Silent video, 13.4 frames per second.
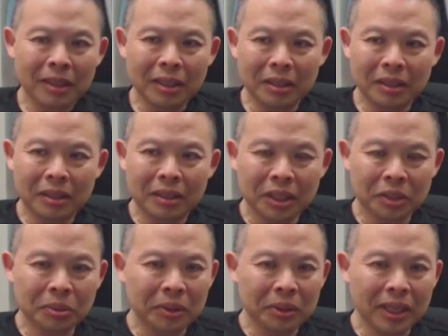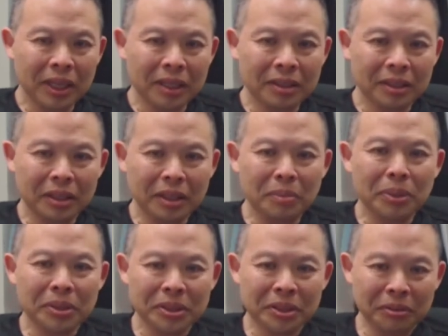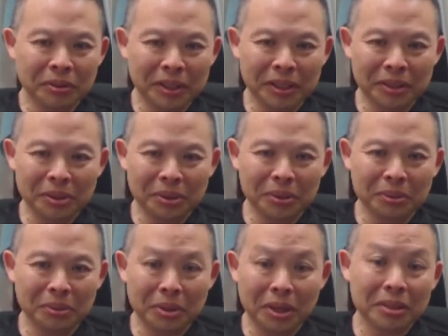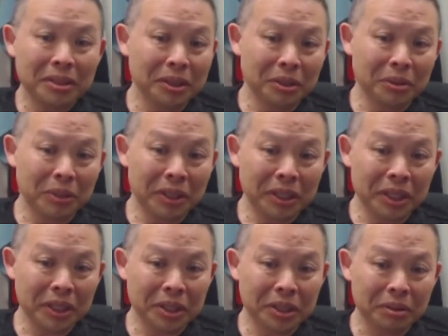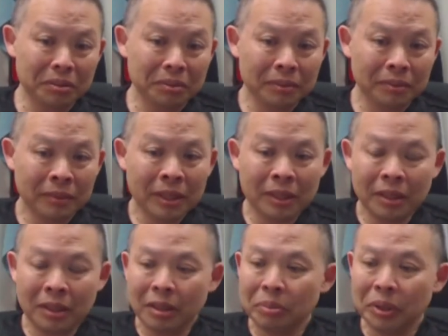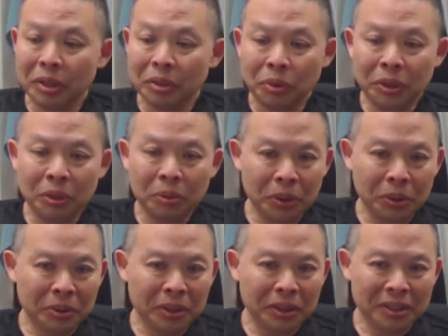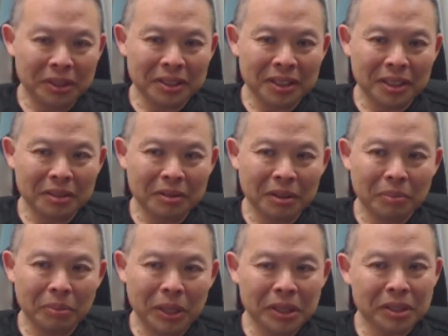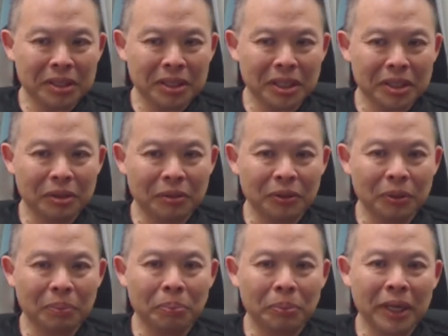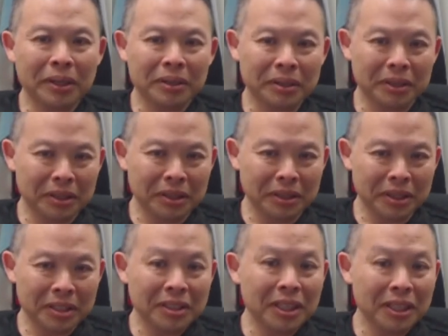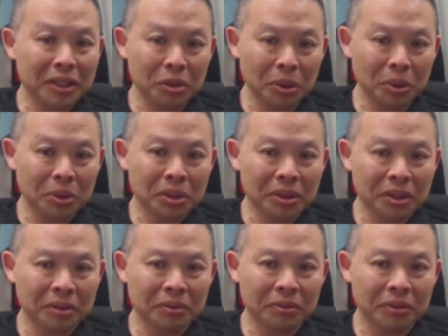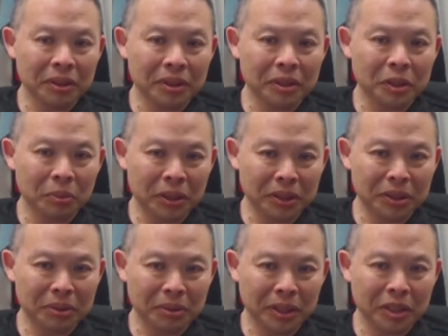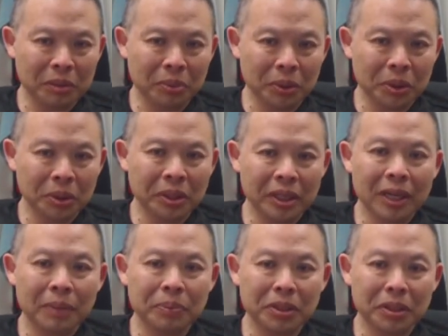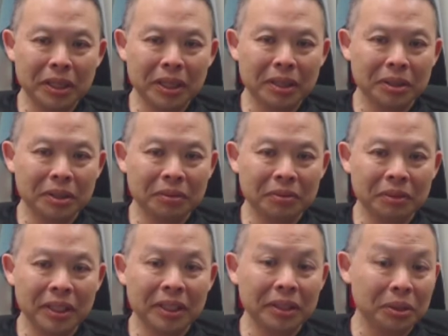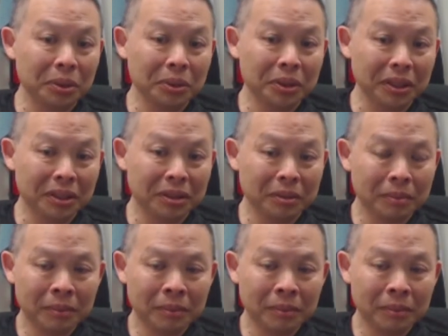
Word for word: It gets rid of that uh, impulsivity to not take your medication. But the real beauty is that patients actually feel better on a steady dose of uh, Suboxone as opposed to the ups and downs of daily dosing.